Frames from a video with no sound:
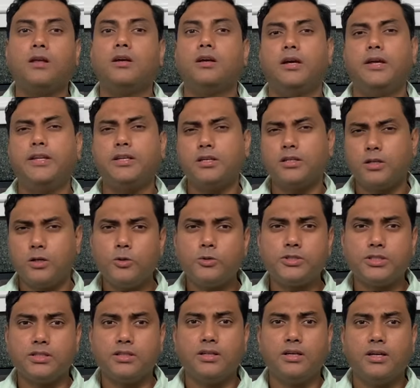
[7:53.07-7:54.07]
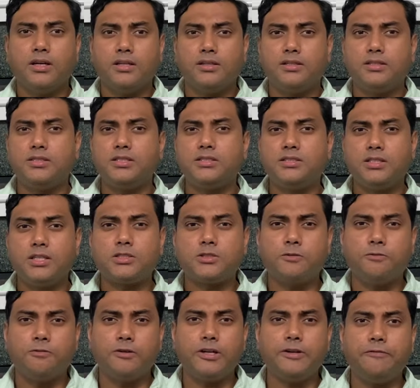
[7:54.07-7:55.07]
In conclusion, this is just
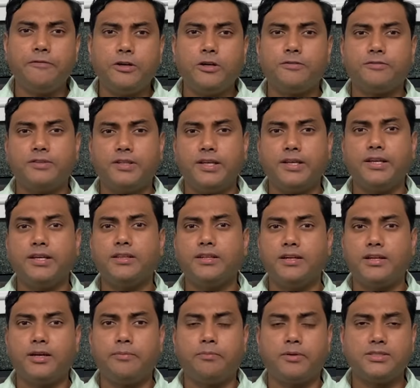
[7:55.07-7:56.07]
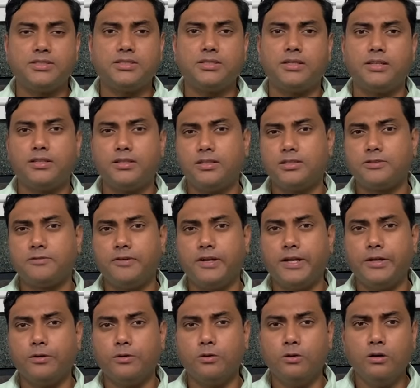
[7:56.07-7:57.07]
one way of thinking that I presented in this
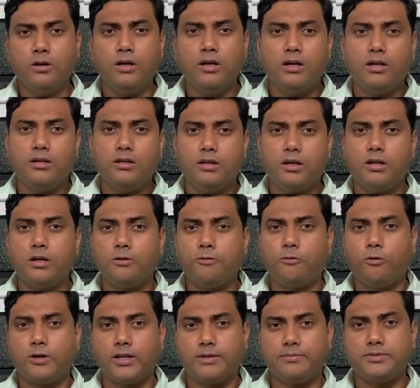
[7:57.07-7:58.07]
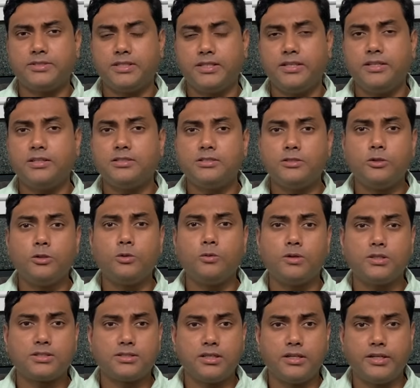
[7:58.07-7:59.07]
video. None of what I'm saying is
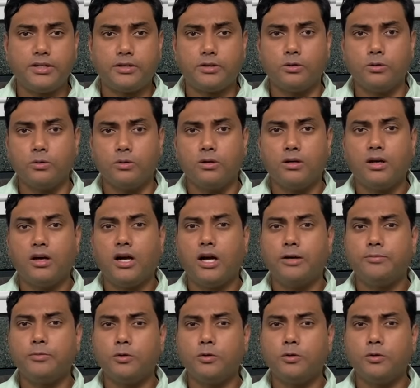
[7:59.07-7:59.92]
universally true. I'm